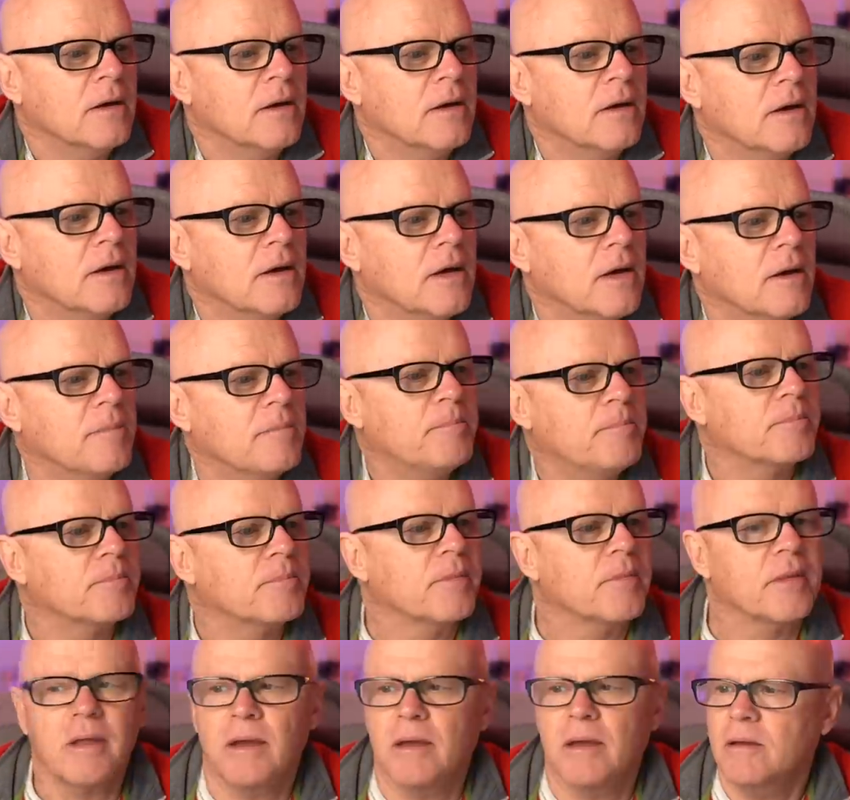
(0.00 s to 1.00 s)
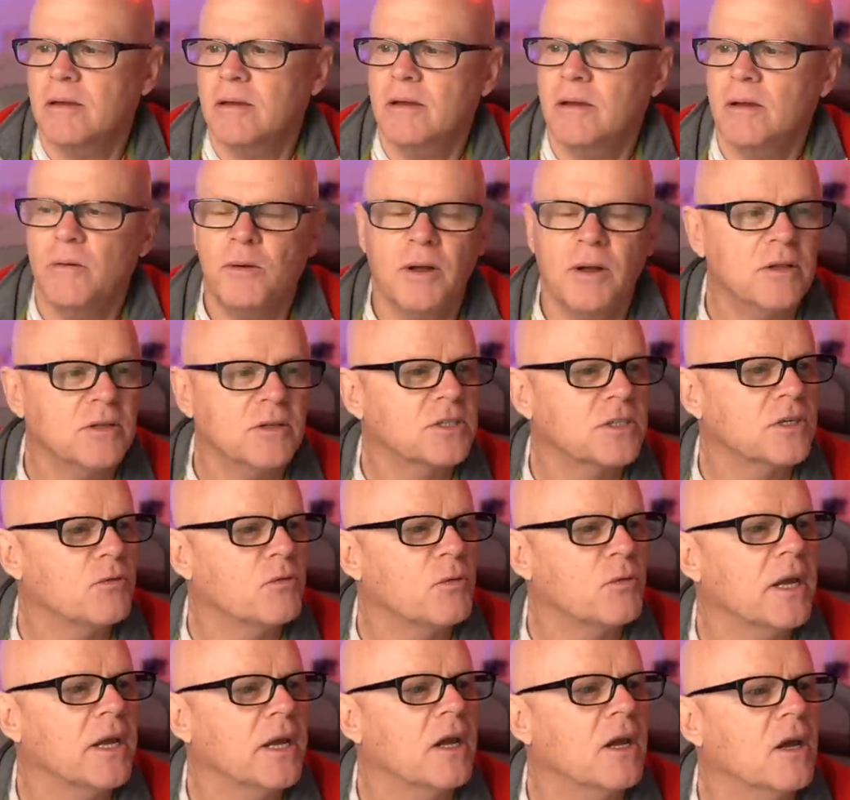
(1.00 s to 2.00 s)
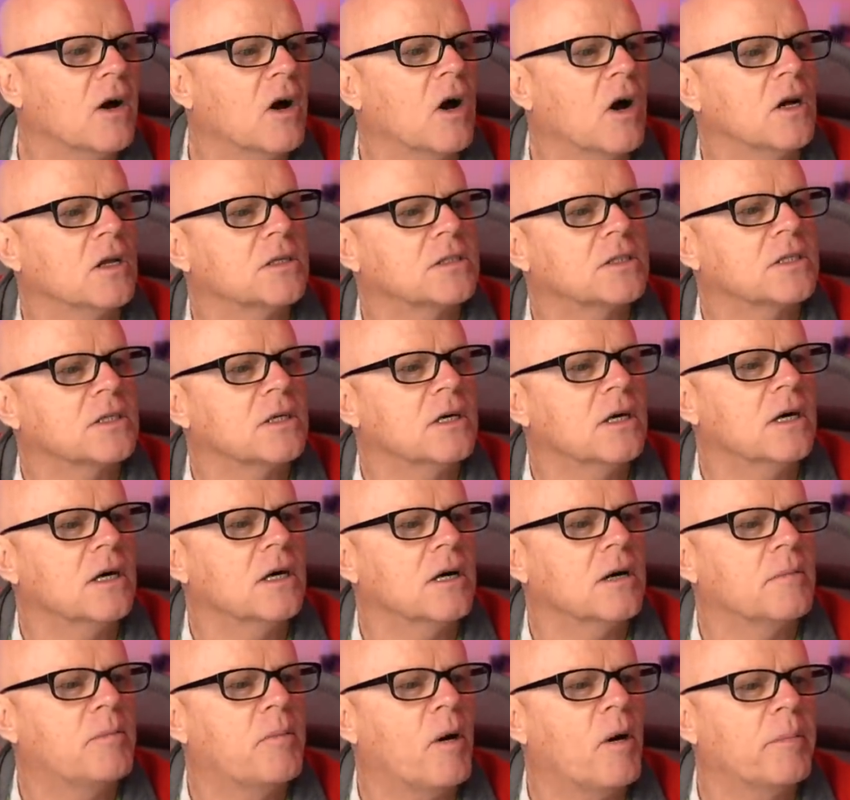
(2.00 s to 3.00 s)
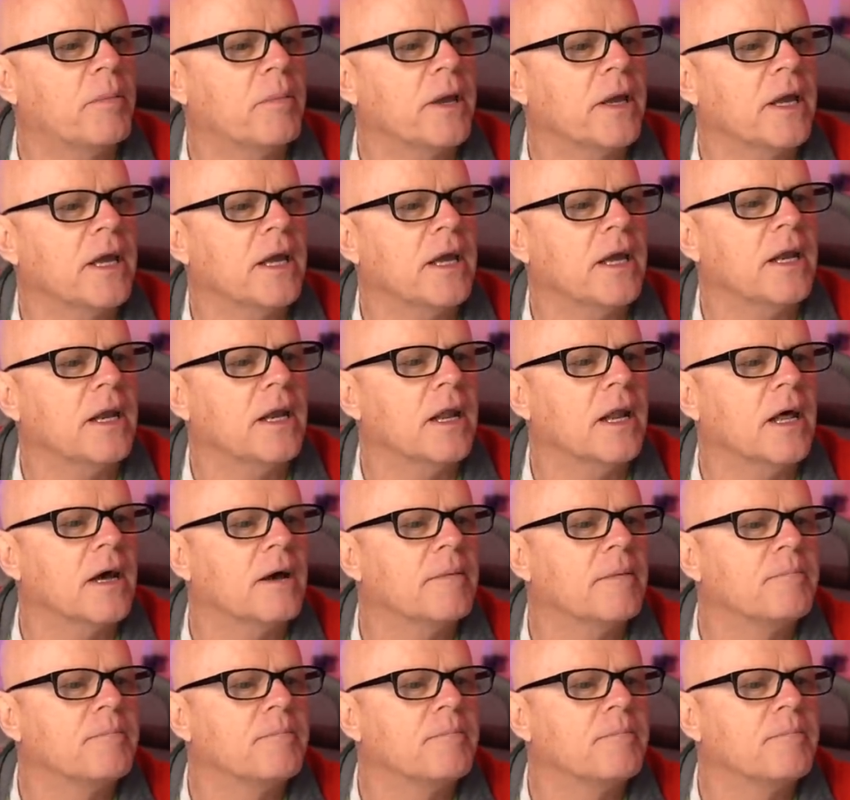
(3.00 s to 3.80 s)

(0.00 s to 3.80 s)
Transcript: Who else have we got popping in?